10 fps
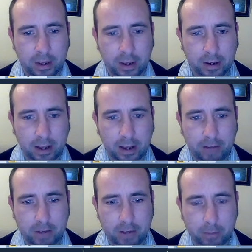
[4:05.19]

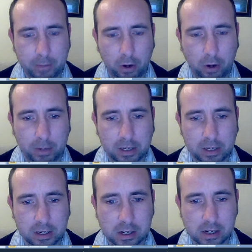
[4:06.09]
cafe public
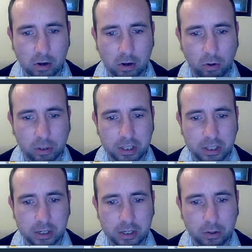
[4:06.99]
key
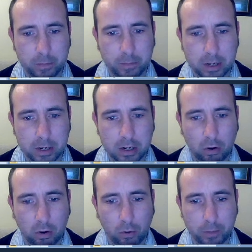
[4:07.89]
ODUP
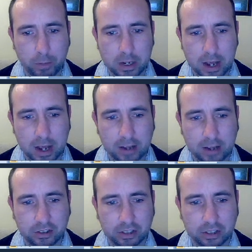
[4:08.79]
OP hash
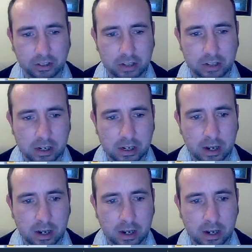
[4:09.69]
16